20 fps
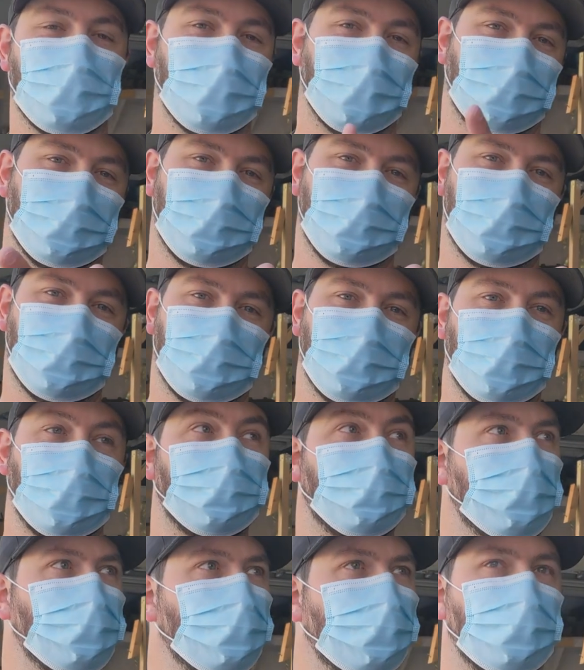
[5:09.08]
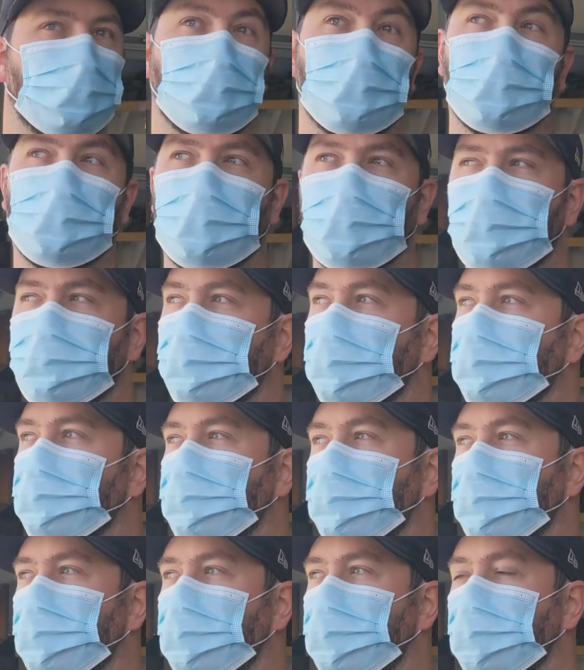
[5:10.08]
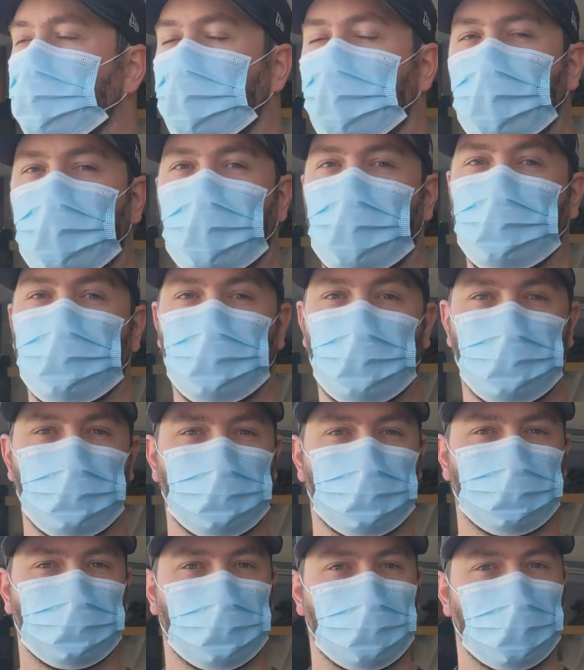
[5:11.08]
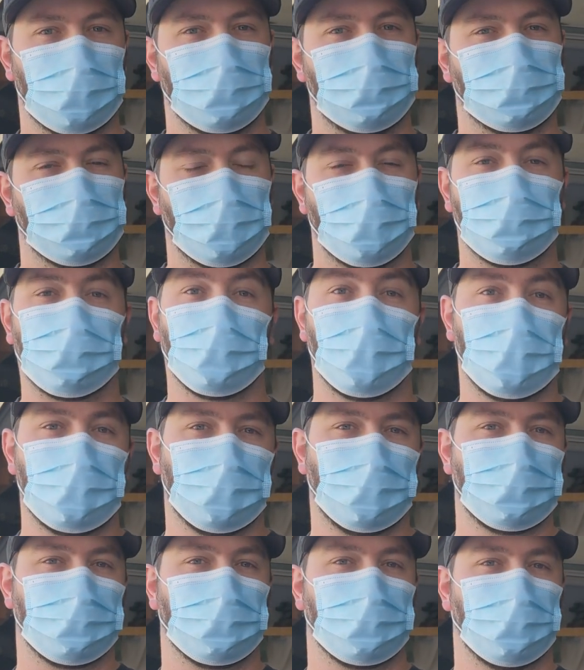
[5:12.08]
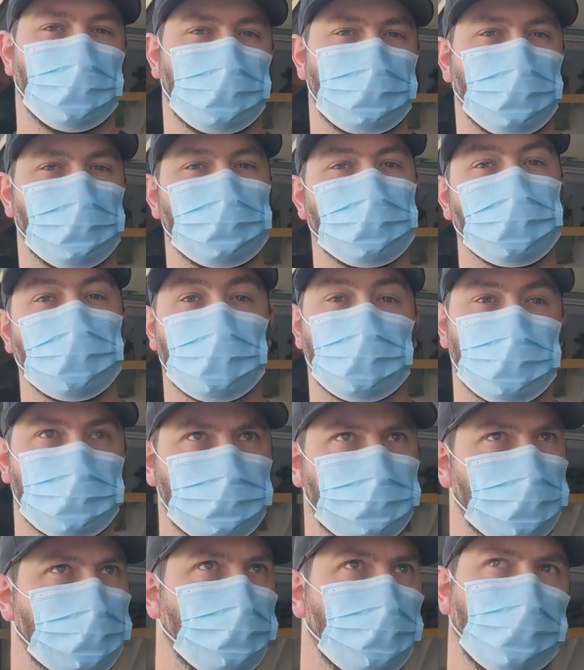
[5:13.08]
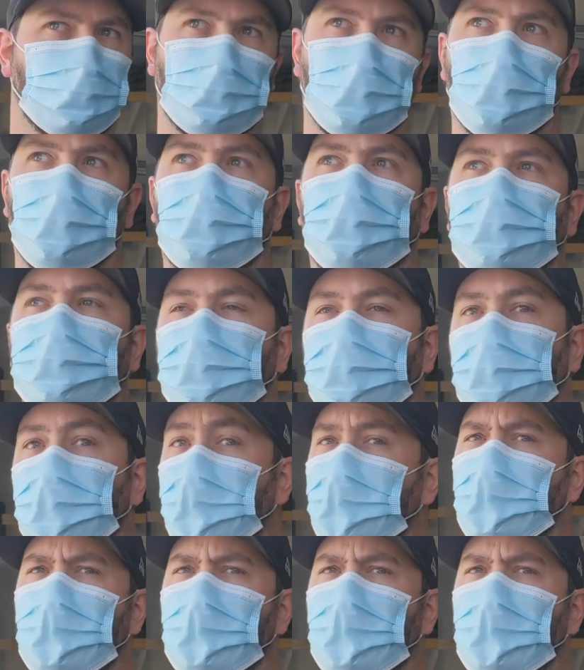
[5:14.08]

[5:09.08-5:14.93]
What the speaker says: Yeah. If you are thinking about doing a rear-wheel drive upgrade on your automobile, like let's say you have an older